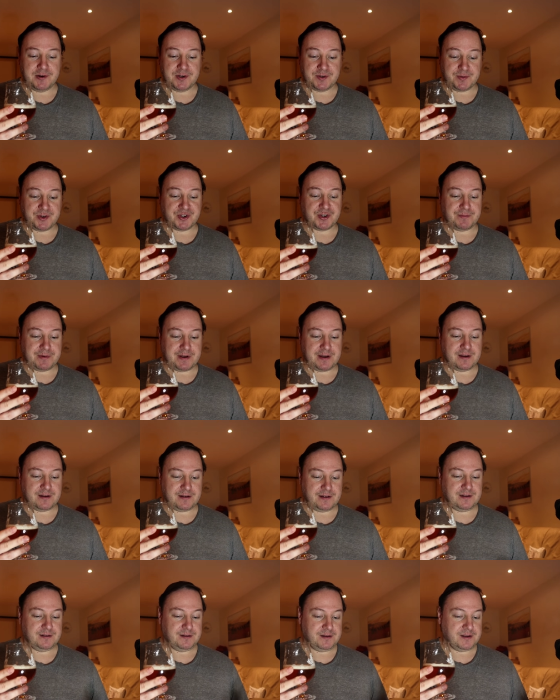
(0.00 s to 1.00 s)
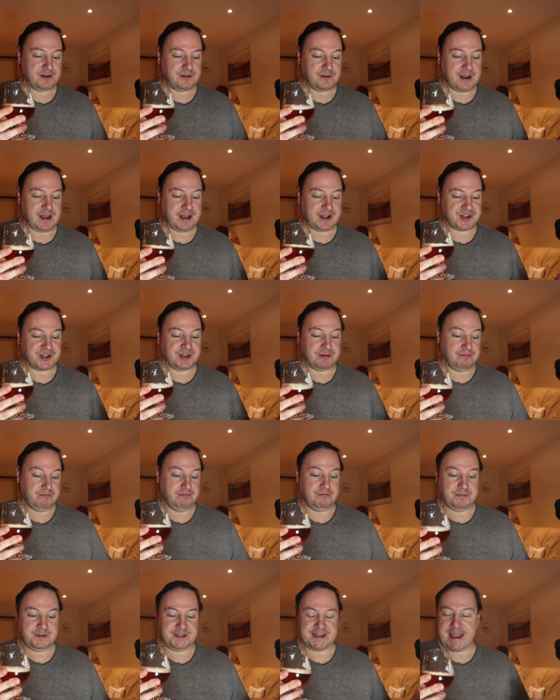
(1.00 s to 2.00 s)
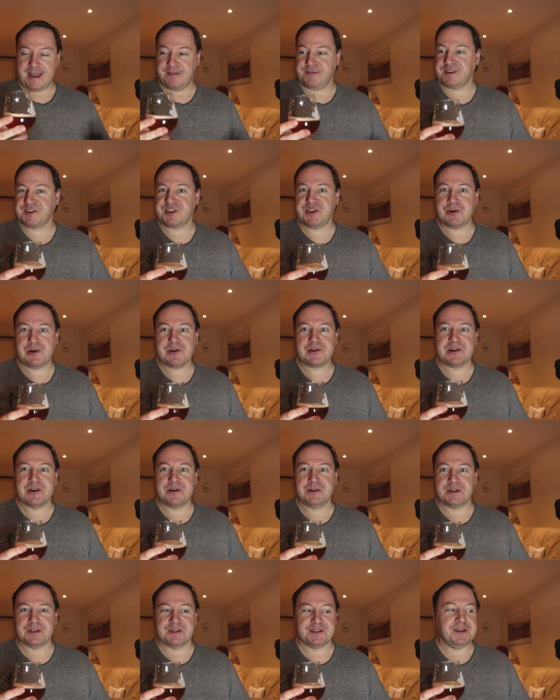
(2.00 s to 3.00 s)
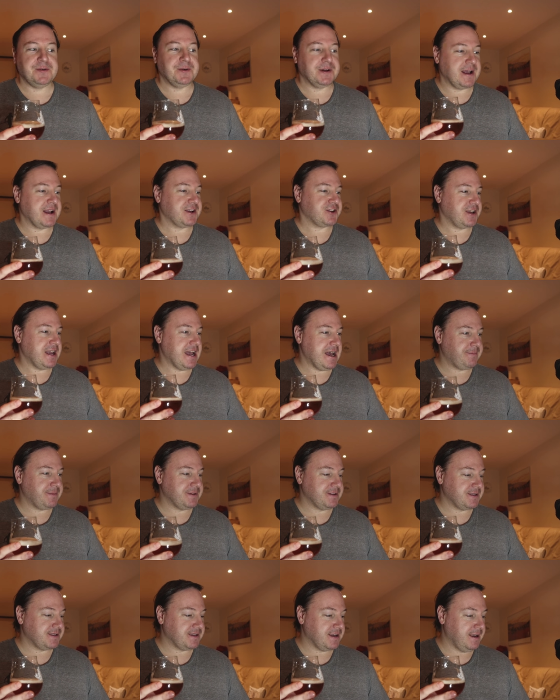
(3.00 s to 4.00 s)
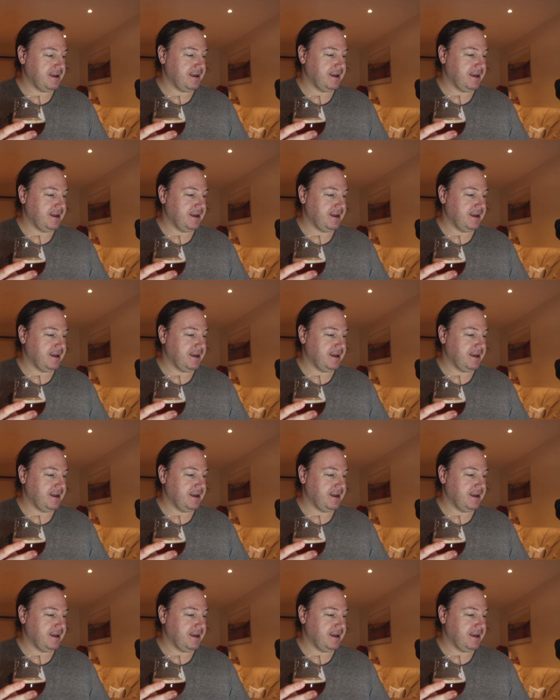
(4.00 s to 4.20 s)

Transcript: I suppose we should, uh, you know, actually scan this QR code and see what actually happens.